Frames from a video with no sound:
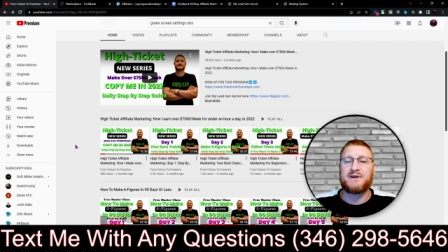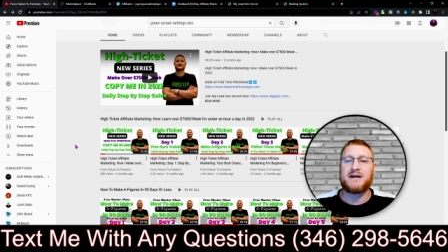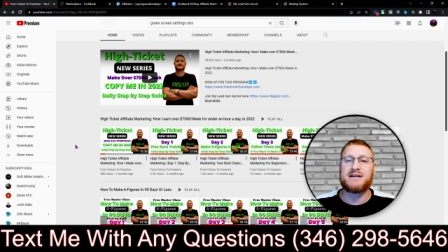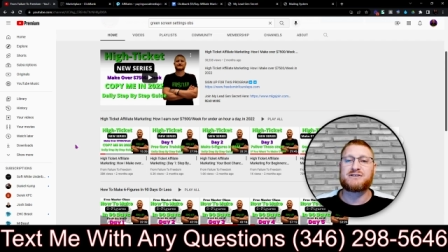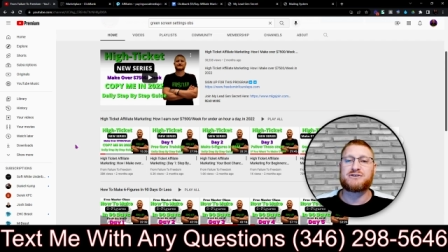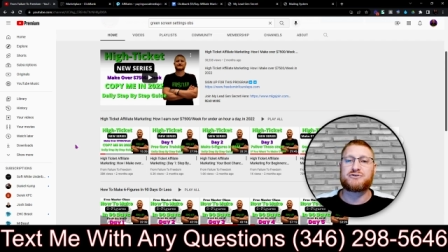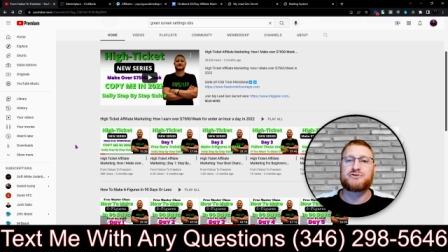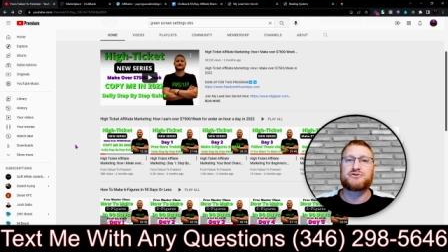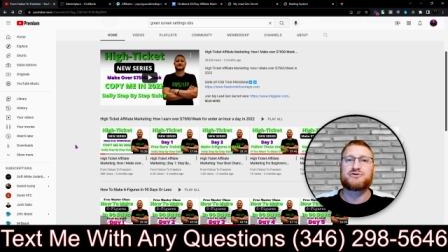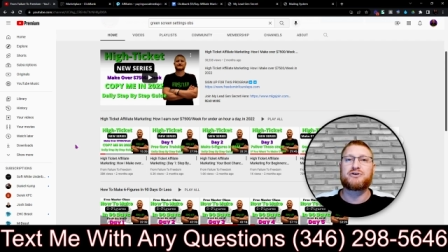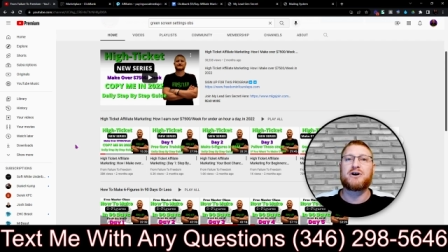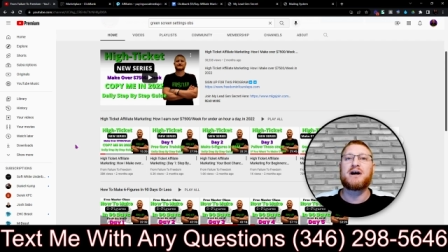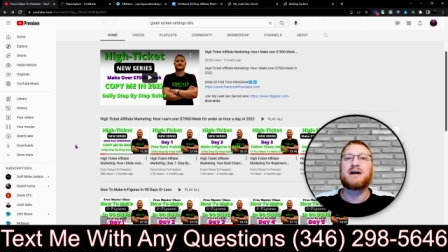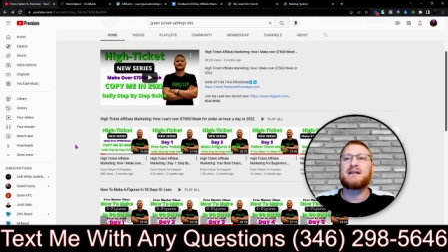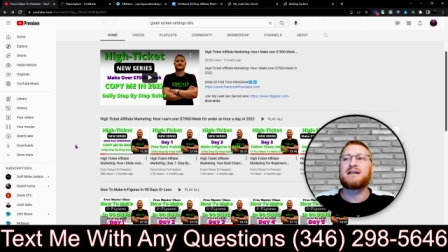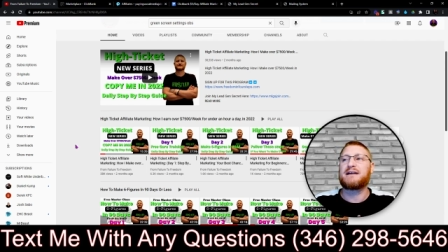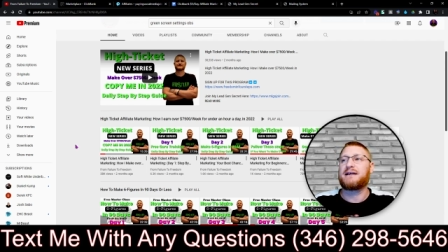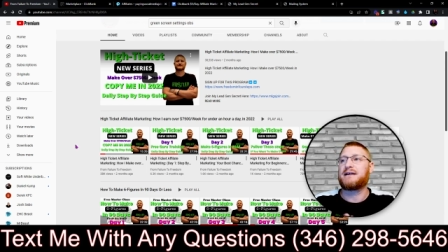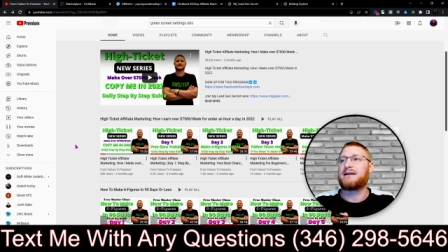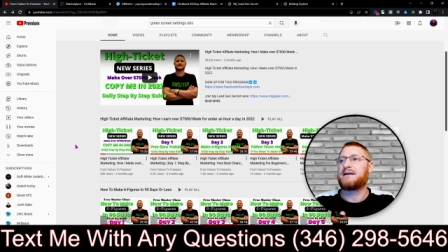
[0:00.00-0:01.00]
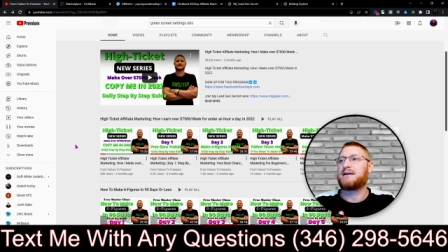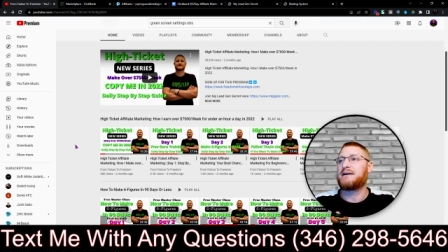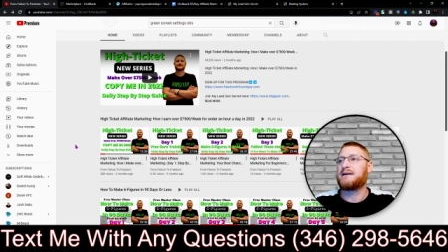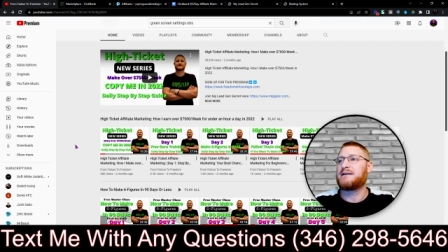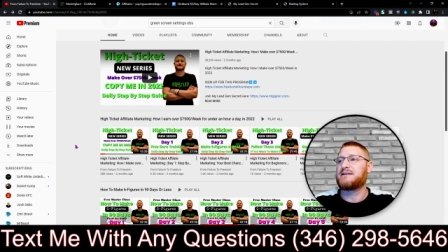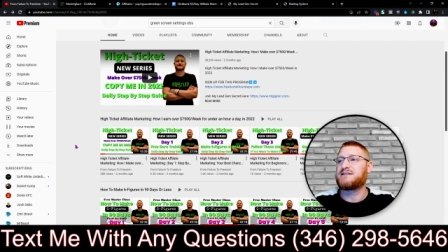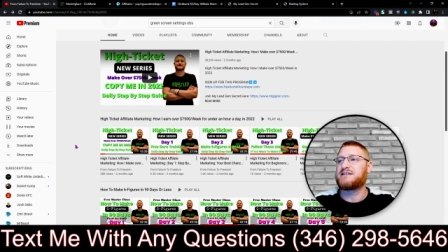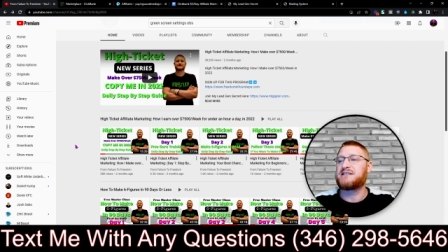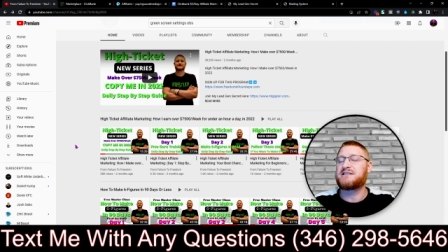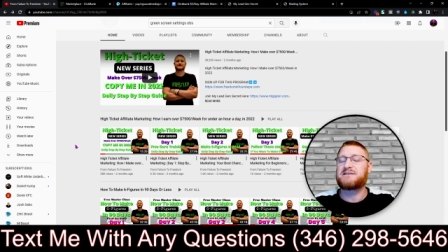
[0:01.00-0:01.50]
struggling,
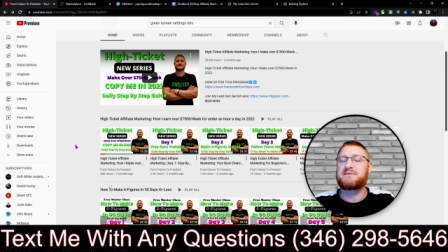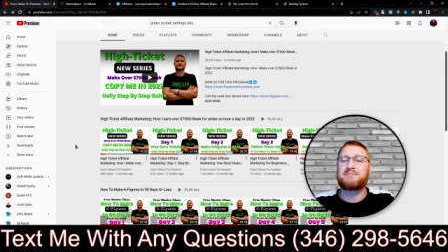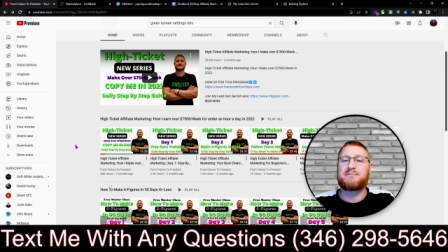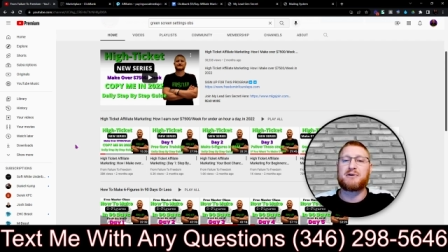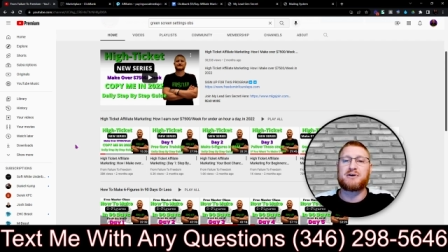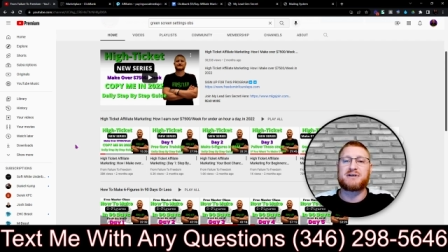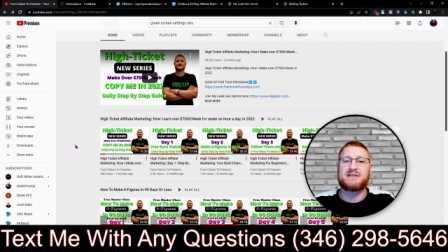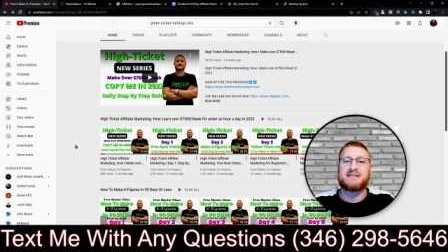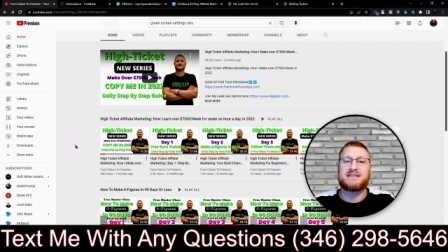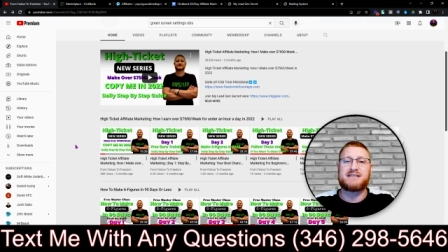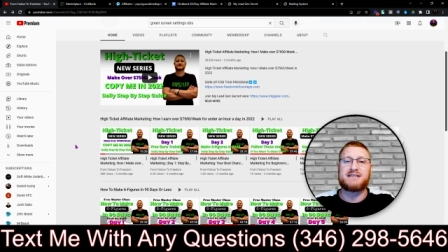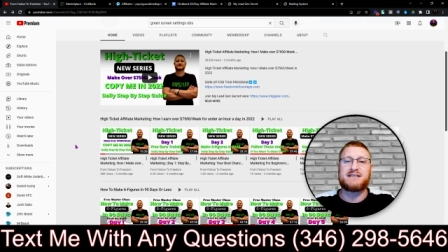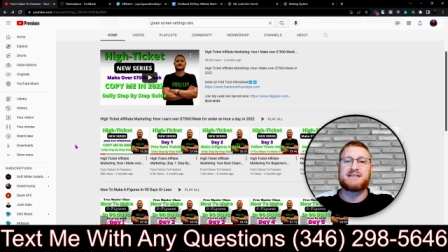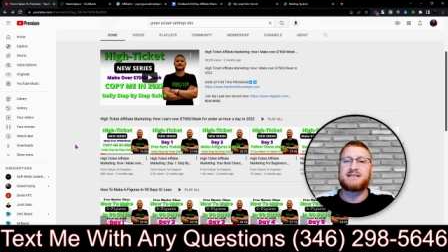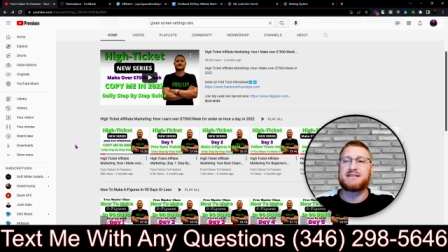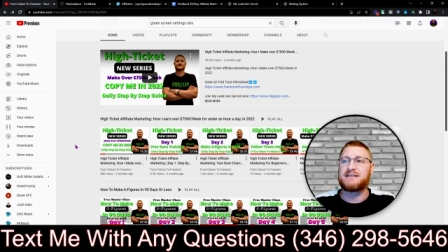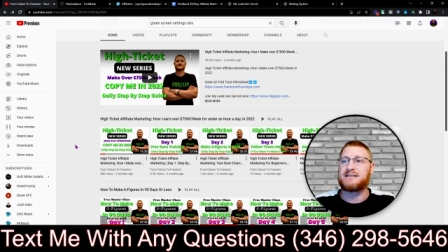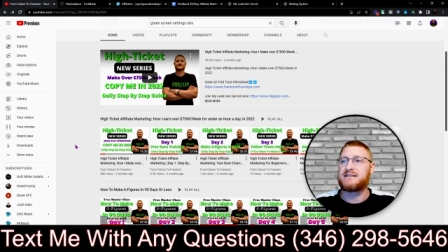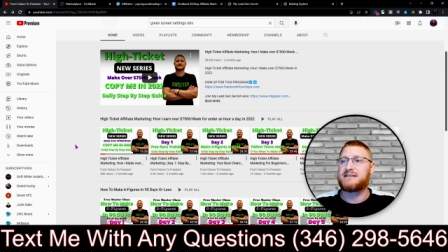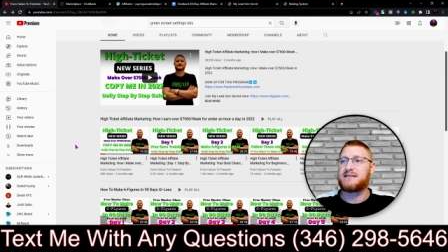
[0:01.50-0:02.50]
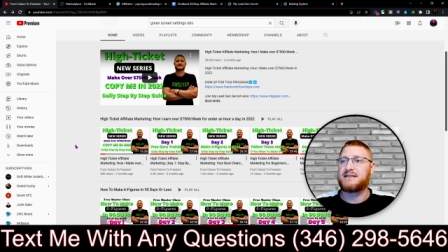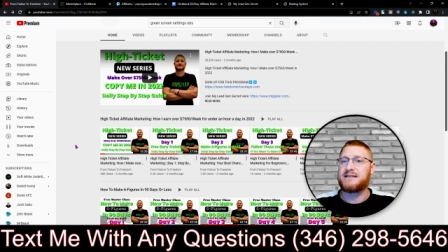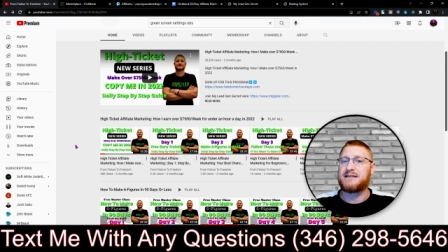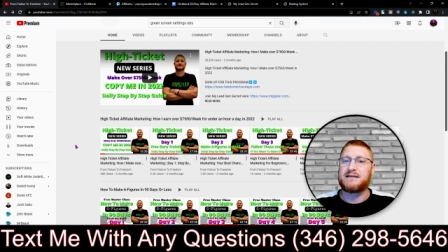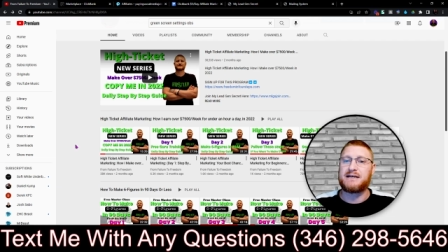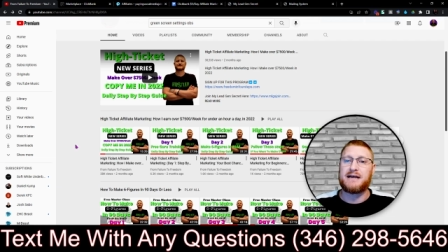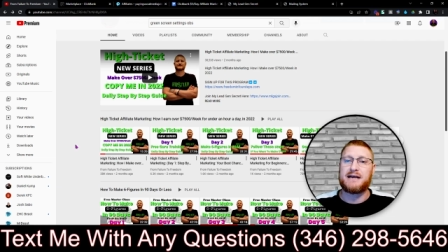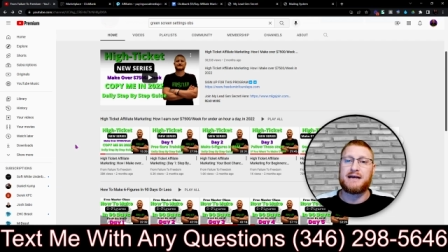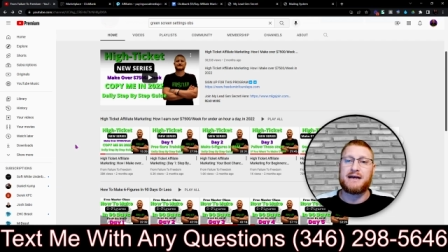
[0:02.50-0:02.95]
it's just about consistency,